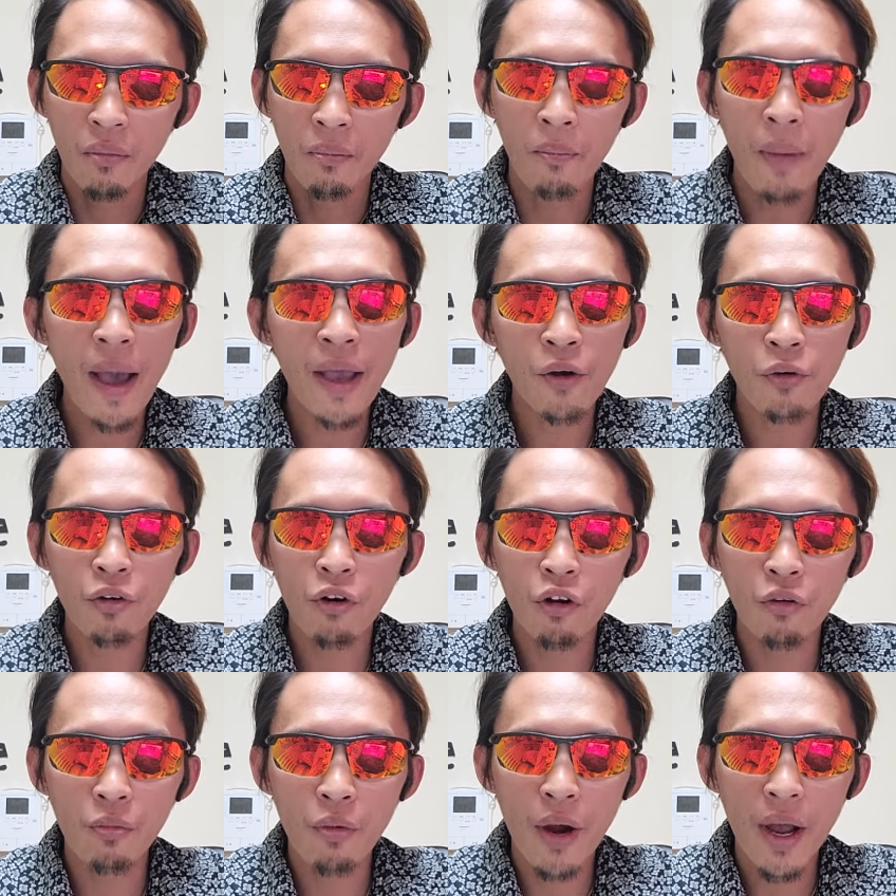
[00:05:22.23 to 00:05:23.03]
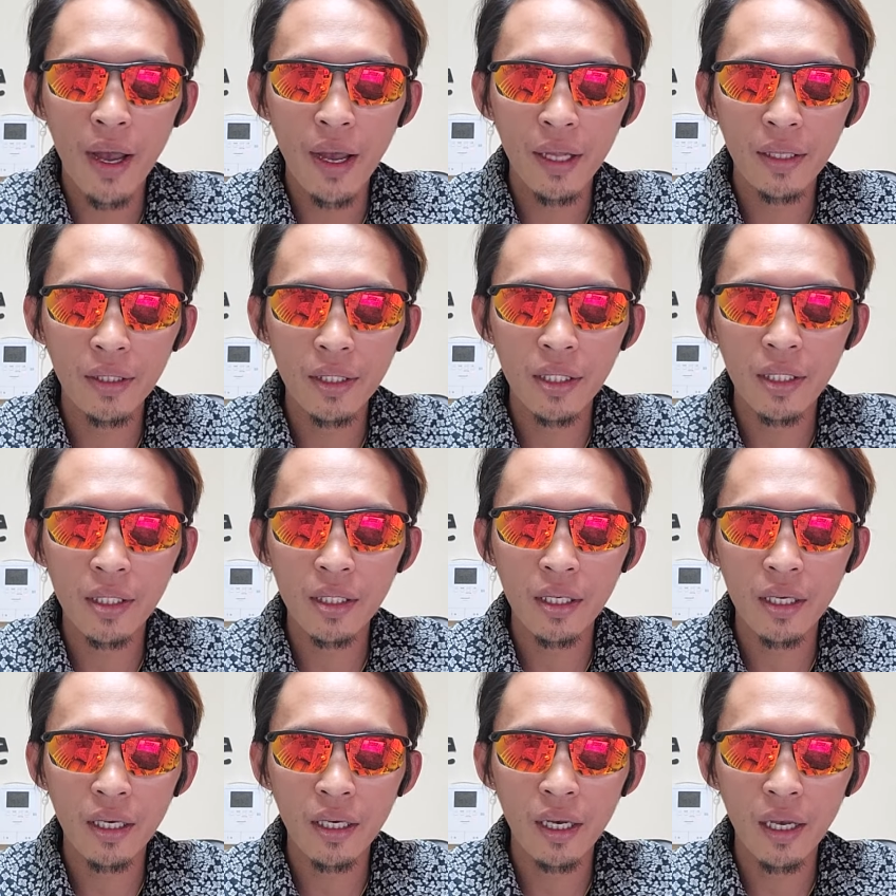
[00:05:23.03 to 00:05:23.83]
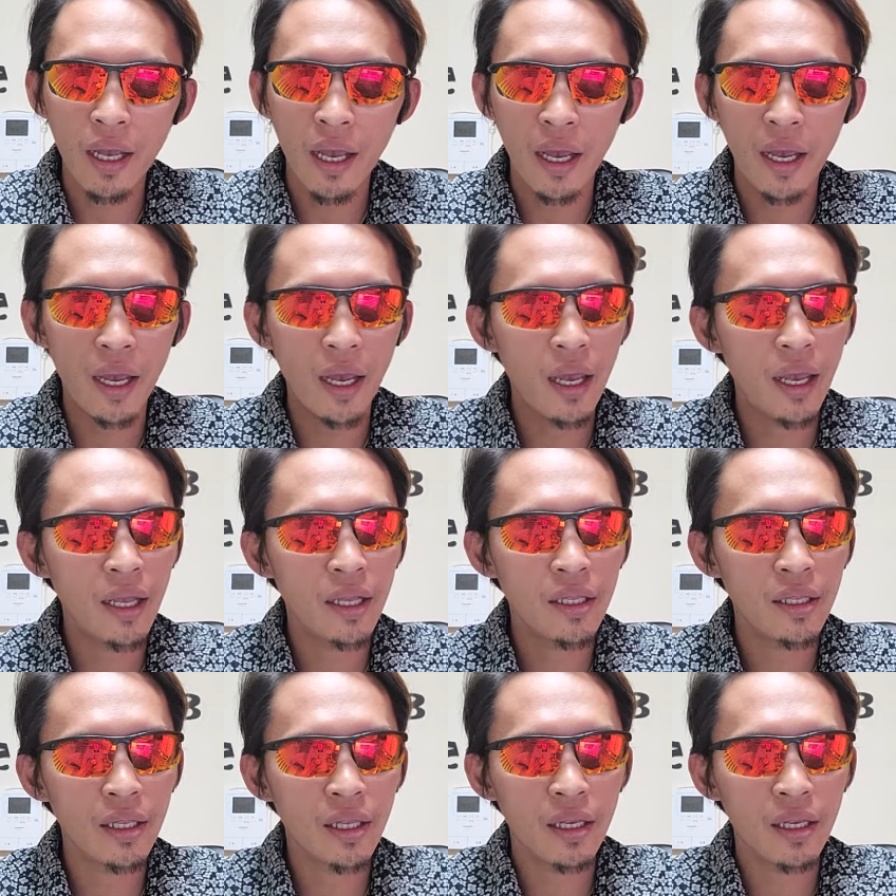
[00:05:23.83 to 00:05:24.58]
micro brands and